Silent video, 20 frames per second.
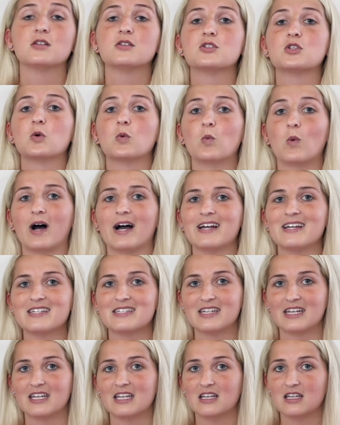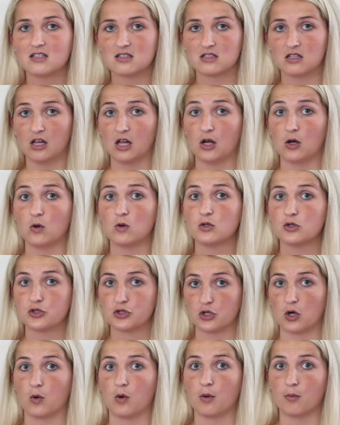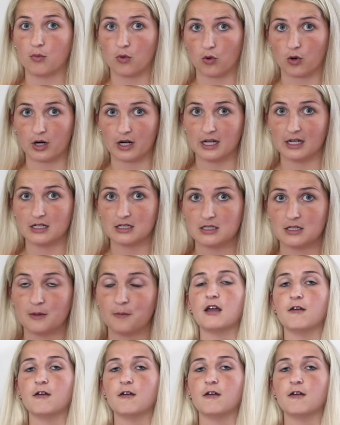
So why is taking it slow so important?